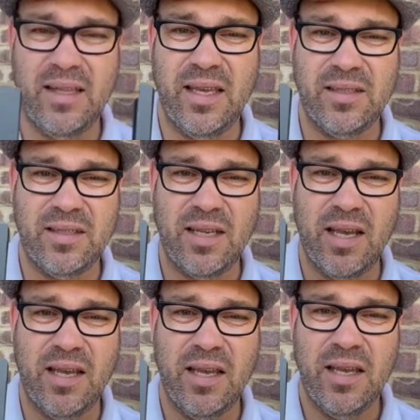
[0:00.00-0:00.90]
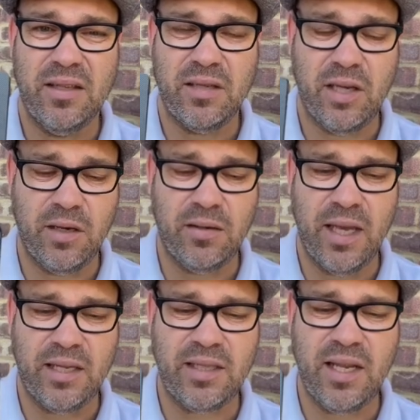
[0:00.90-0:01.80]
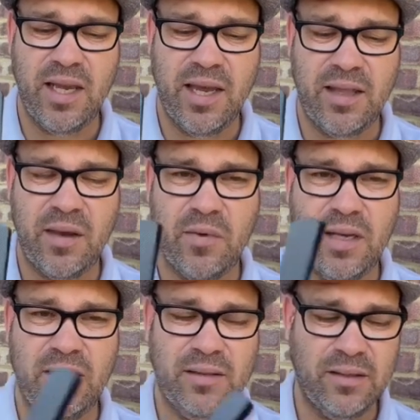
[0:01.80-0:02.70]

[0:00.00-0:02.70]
It's uh, so you can extend it out that way,